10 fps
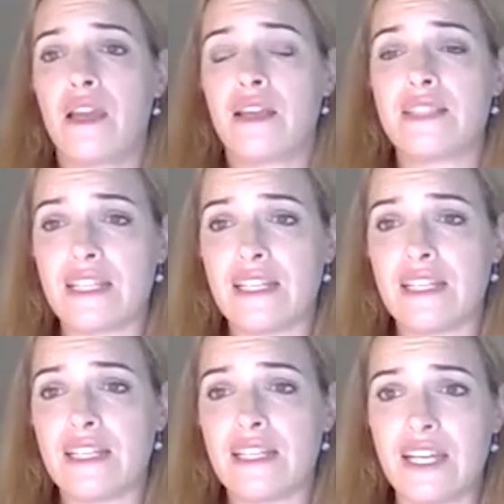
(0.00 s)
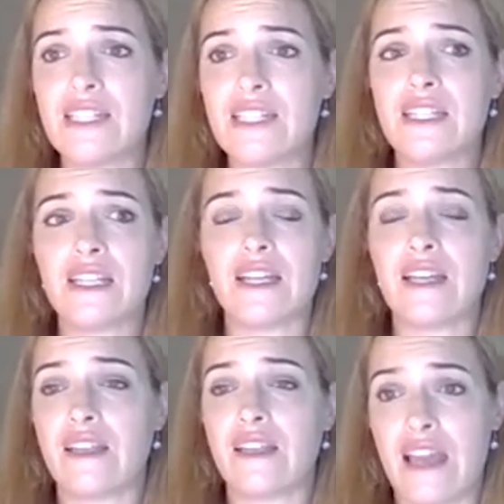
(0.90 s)
significant,
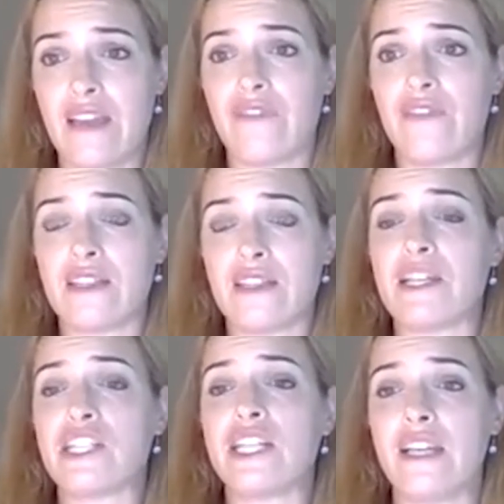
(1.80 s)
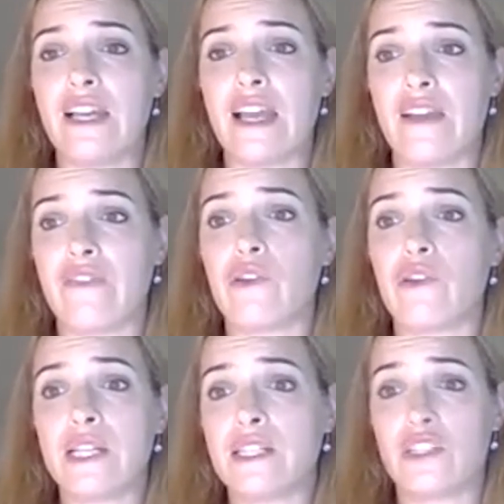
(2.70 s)
especially if your
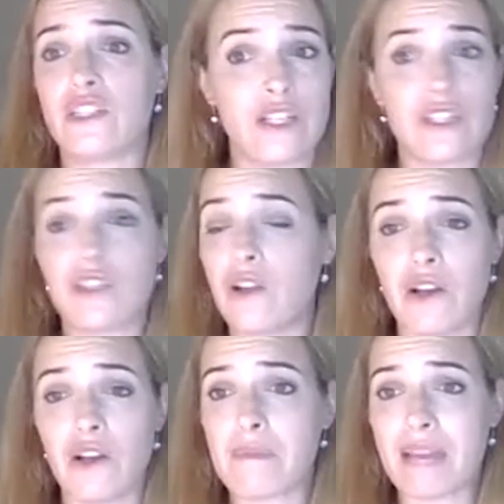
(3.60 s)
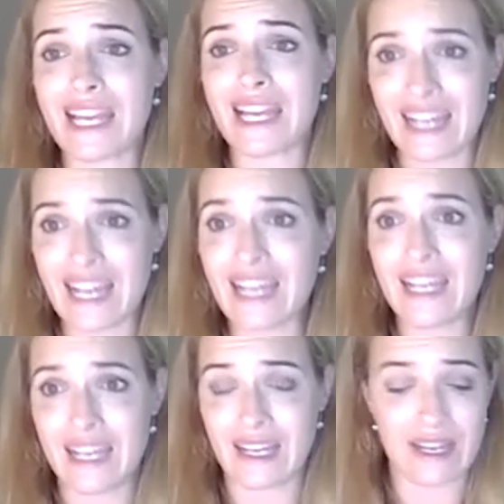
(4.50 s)
industry is no longer making any
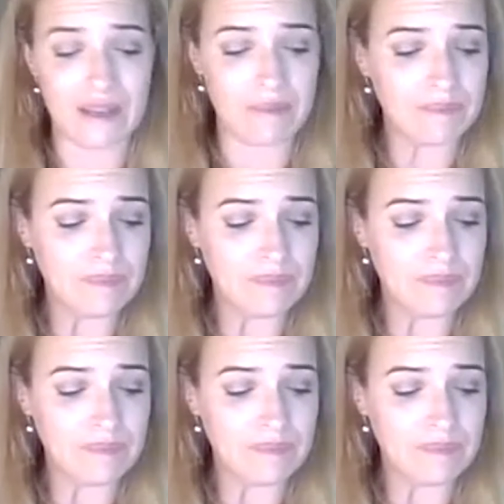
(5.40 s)
income.